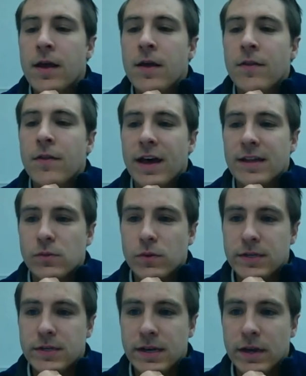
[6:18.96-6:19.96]
That's
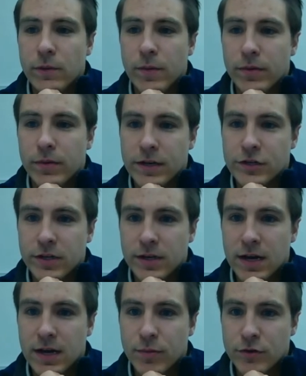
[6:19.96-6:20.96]
what DNA replication
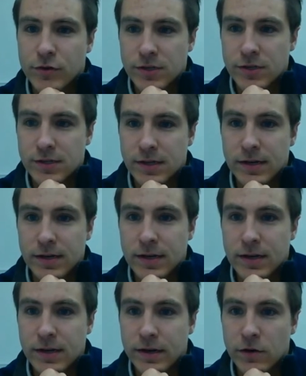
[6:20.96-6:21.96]
accomplishes, and
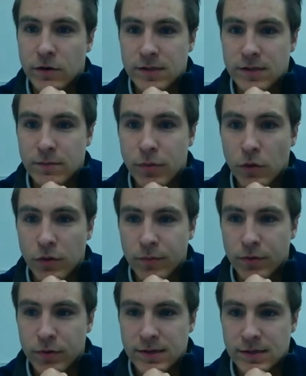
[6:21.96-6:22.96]
it occurs in
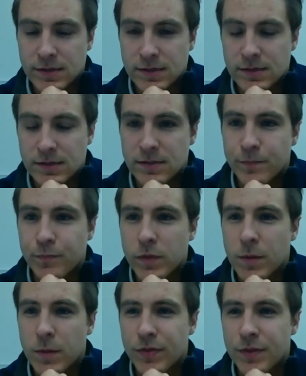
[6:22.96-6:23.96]
both processes.
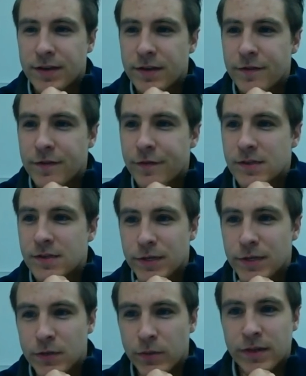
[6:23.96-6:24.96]
But the difference
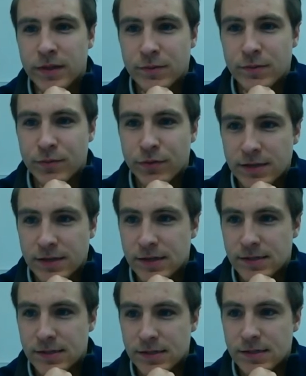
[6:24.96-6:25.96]
between these
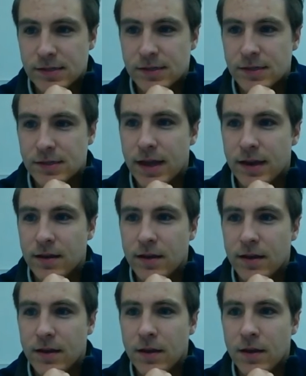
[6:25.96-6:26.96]
processes is that
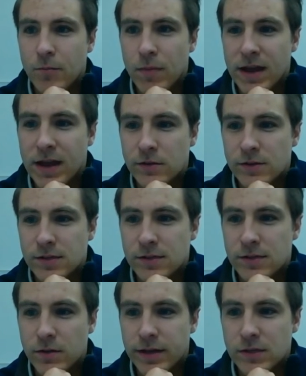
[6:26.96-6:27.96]

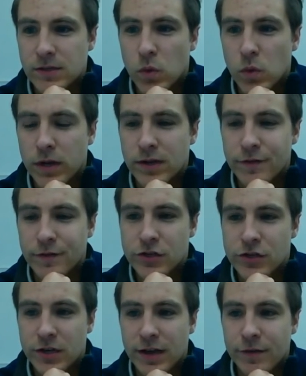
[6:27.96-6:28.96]
mitosis only has 1
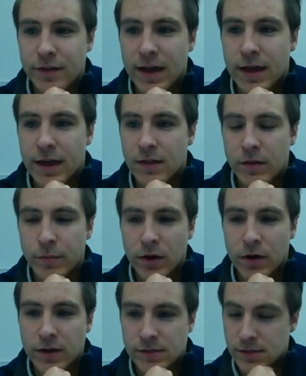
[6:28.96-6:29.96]
division after that, and the
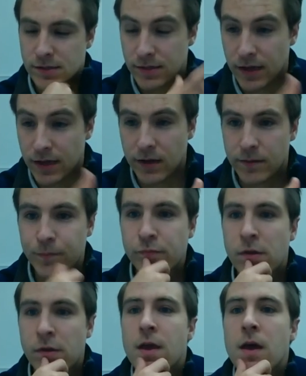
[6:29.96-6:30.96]
process is done.
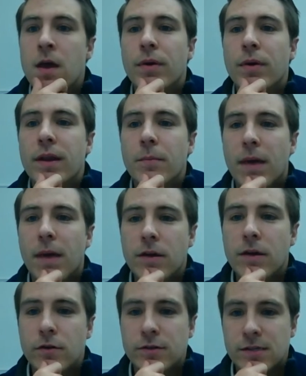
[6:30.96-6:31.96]
But in
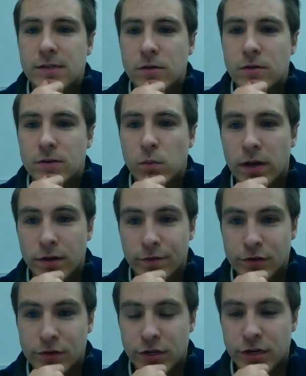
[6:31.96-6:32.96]
meiosis, there's 1
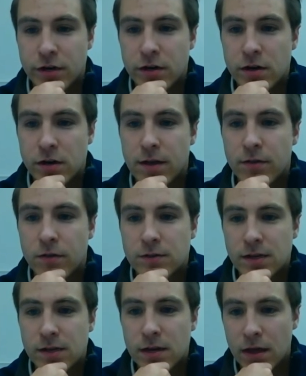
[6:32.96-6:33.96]
division here, and
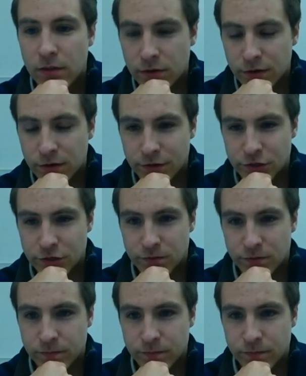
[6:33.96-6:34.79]
there's another division,